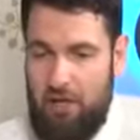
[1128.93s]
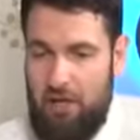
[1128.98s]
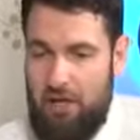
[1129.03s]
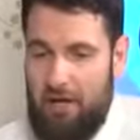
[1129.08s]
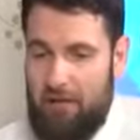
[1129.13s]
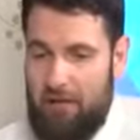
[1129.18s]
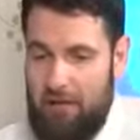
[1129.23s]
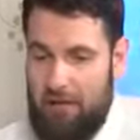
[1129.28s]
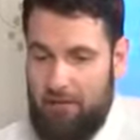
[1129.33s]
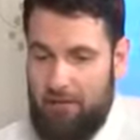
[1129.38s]

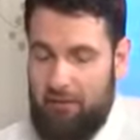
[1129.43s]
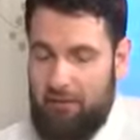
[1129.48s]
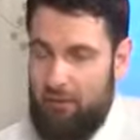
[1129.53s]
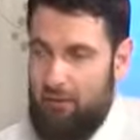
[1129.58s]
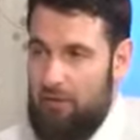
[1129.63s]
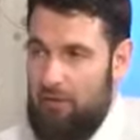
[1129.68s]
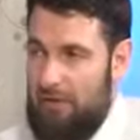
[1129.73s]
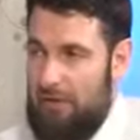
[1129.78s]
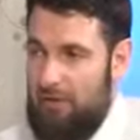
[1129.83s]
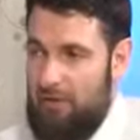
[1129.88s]
And now they
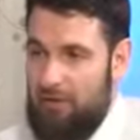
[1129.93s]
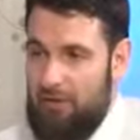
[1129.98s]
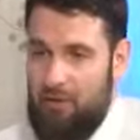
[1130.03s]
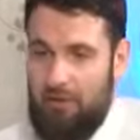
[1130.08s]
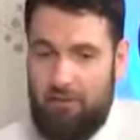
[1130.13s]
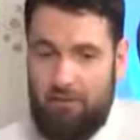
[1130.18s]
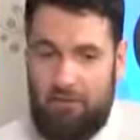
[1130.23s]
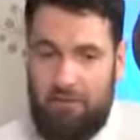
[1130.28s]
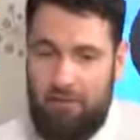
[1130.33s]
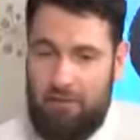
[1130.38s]
relate.
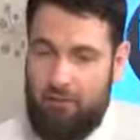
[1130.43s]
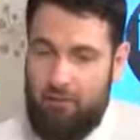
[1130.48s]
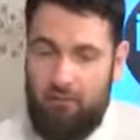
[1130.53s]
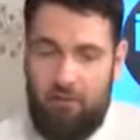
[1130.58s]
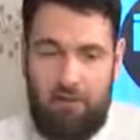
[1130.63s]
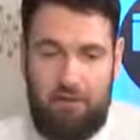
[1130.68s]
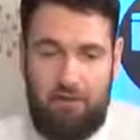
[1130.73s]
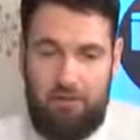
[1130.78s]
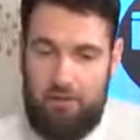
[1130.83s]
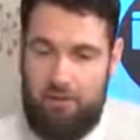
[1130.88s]
They, they
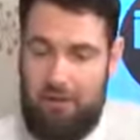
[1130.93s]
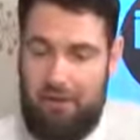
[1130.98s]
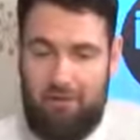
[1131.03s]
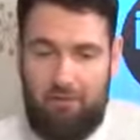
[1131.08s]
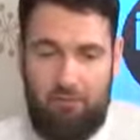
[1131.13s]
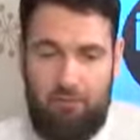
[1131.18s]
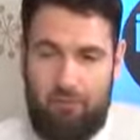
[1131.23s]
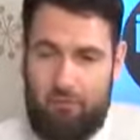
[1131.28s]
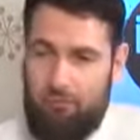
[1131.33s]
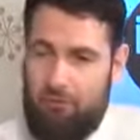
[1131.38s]
agree, look, I
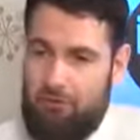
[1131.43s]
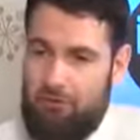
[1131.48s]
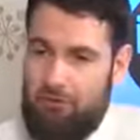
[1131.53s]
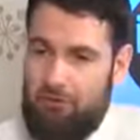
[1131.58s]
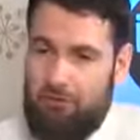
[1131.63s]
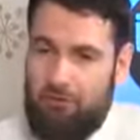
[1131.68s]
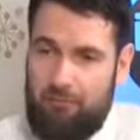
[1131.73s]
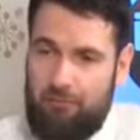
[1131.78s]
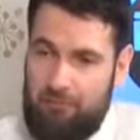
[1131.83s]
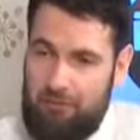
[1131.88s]
don't want to worship